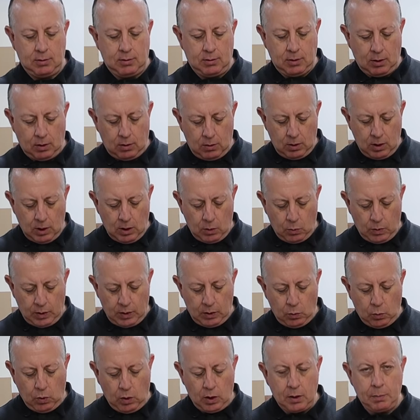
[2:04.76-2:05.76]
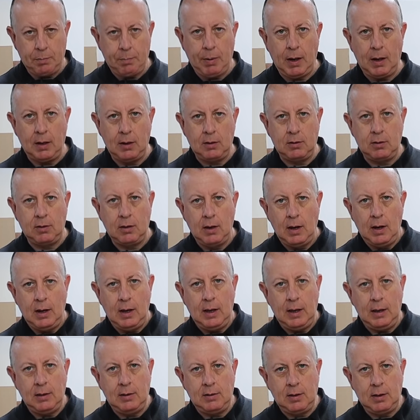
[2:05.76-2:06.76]
So when the workbench
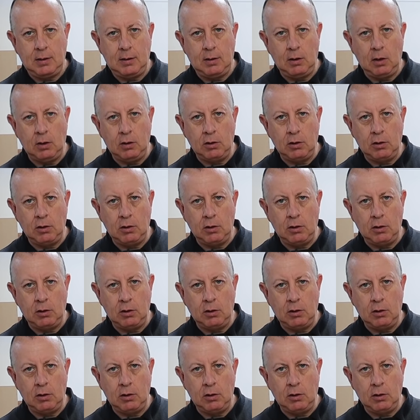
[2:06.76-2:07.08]
is sitting